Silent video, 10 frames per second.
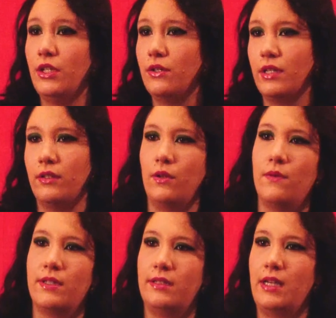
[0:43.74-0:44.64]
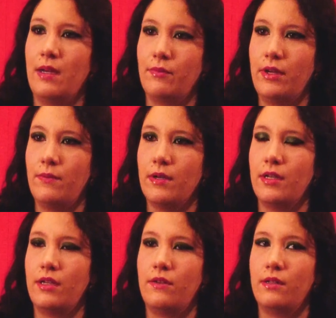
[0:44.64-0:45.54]
you can go into library
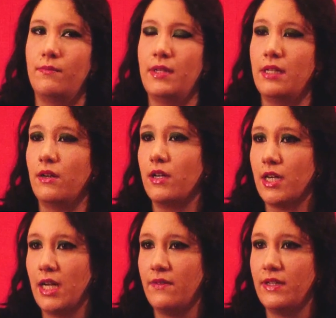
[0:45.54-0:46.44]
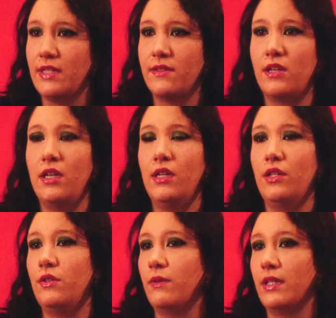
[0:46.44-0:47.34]
work, you can be an archivist,
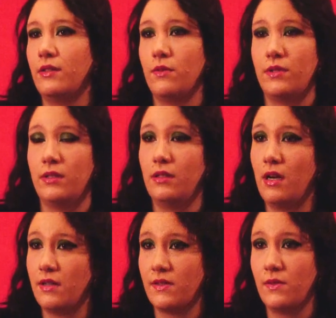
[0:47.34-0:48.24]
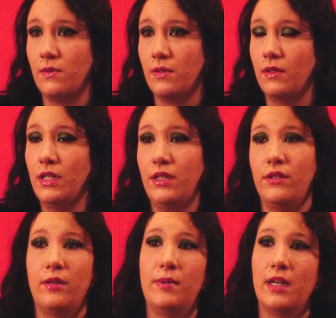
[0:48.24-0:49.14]
you can go to law school,
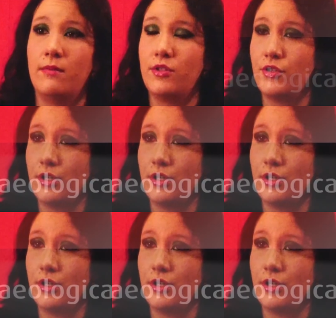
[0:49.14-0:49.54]
you could become a